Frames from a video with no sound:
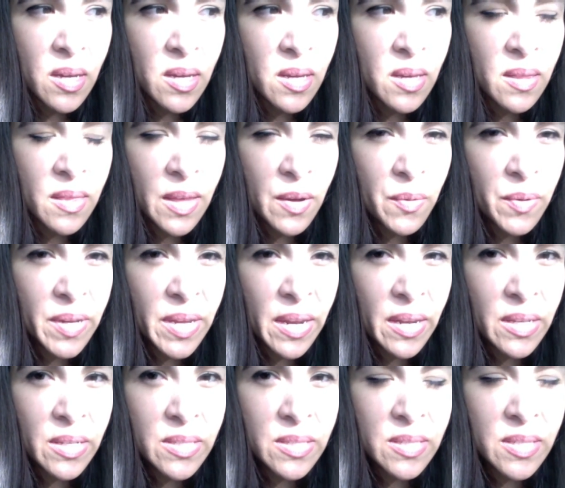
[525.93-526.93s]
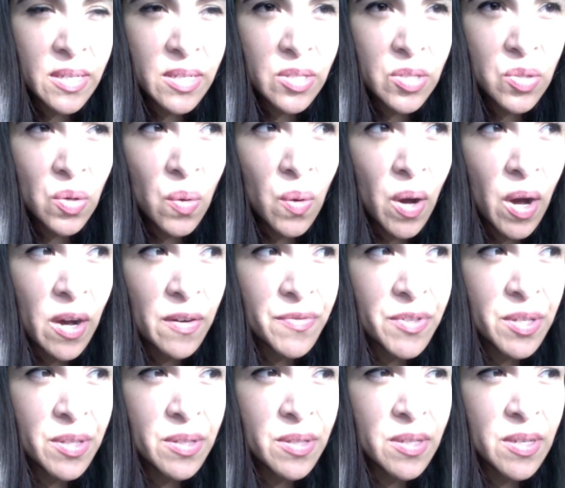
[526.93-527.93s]
they were getting sick so
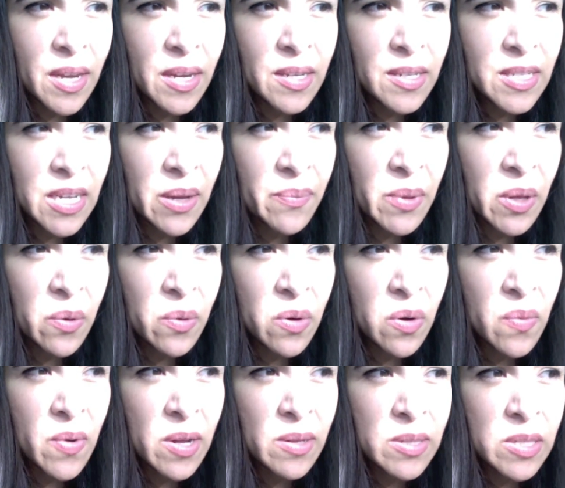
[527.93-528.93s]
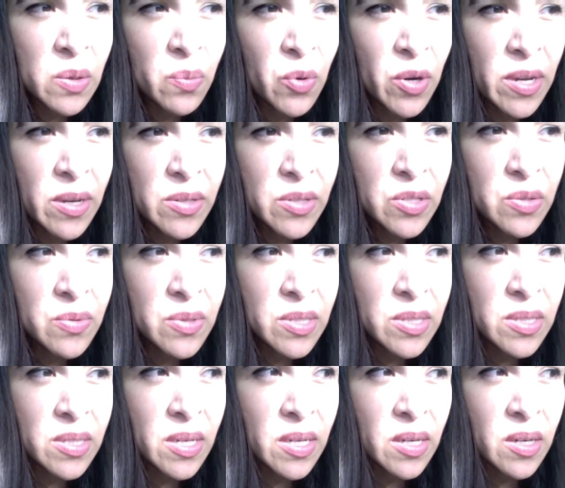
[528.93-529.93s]
often, and anytime they were around someone else who was
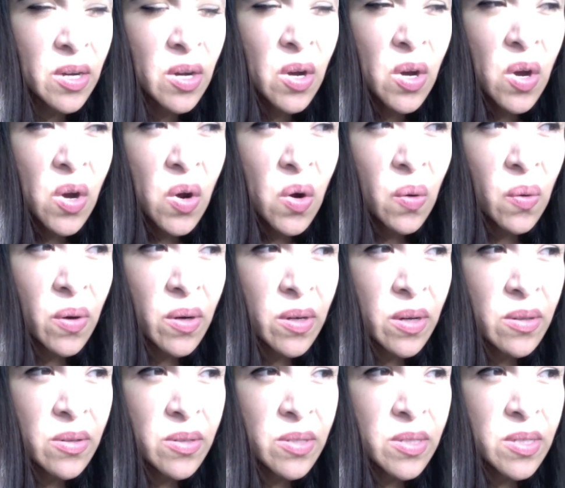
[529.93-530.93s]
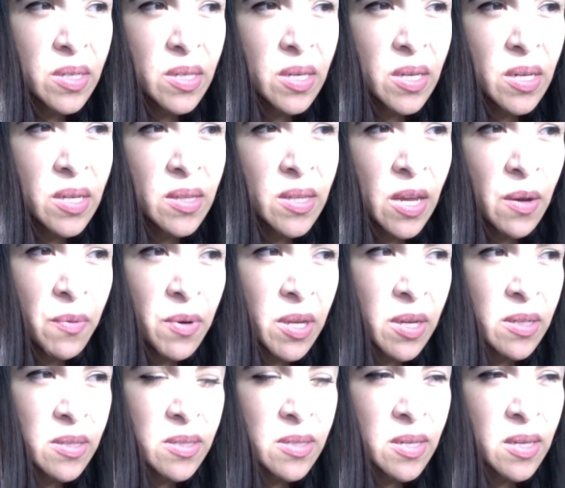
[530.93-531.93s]
sick or another sick kid, they would get
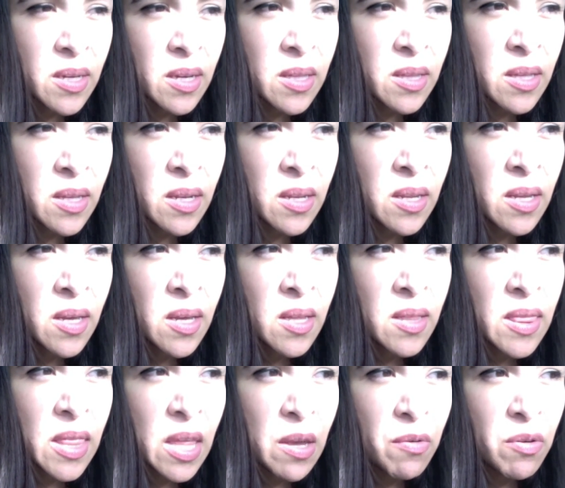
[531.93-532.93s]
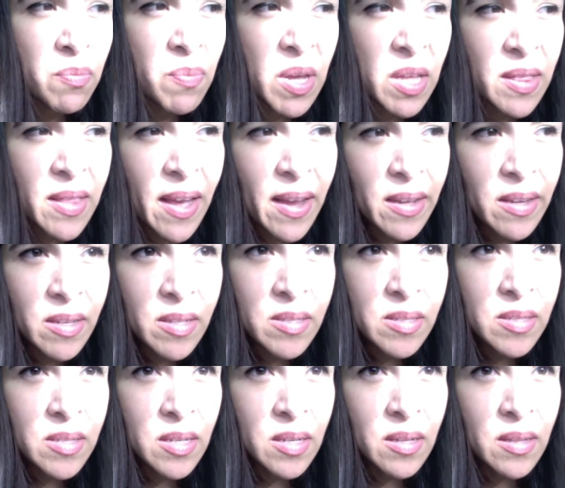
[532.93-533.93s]
sick, and then they would make that kid
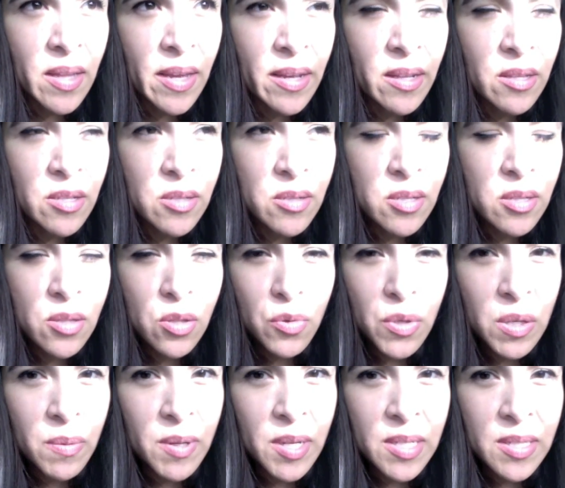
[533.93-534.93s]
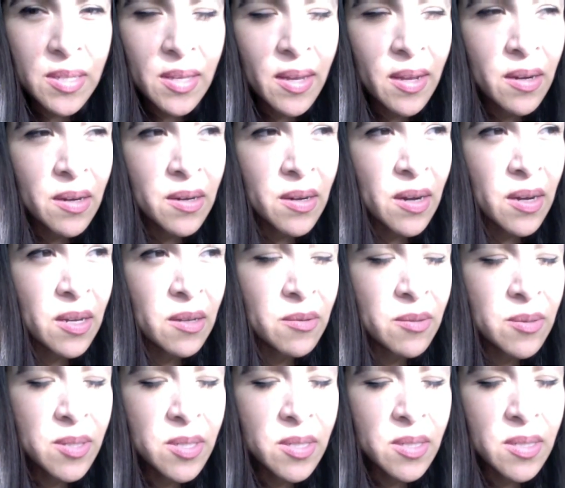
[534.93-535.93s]
sick like 3 weeks later. And it was
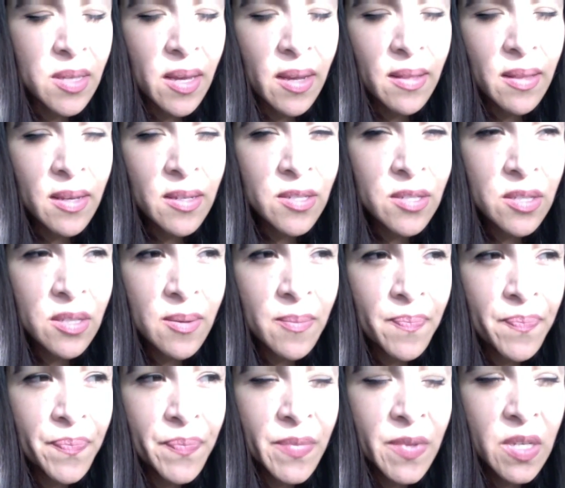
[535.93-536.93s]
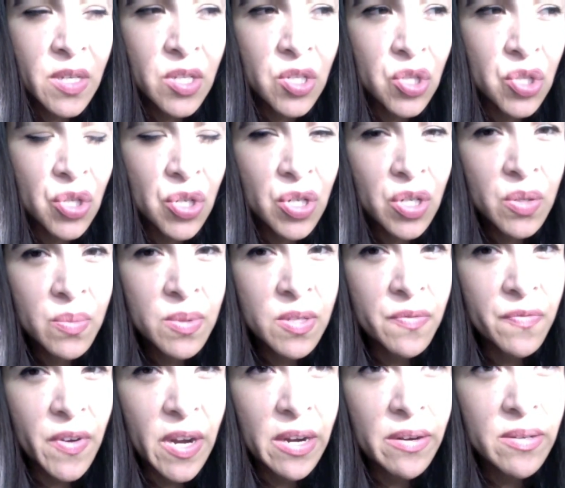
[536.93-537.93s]
just like germs and
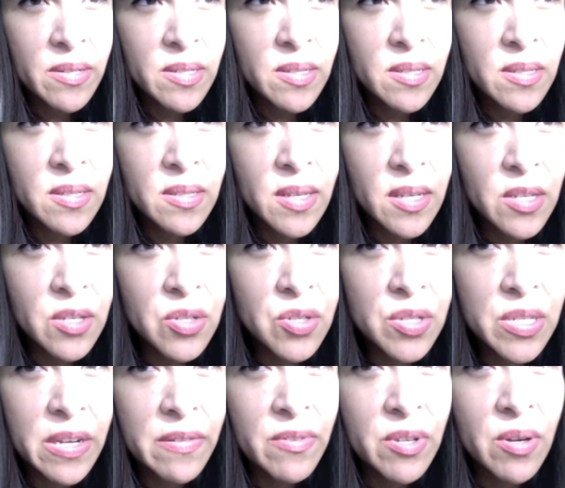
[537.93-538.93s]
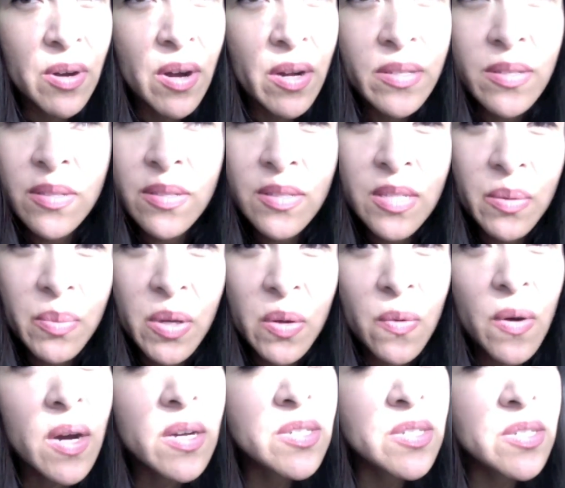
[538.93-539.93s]
viruses, it's like you just have to constantly be
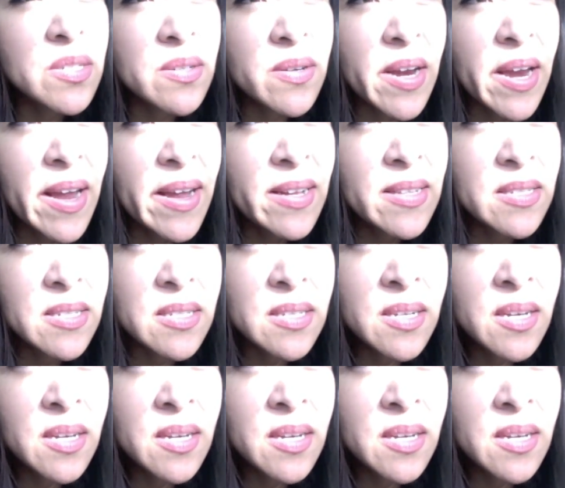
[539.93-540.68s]
washing their hands and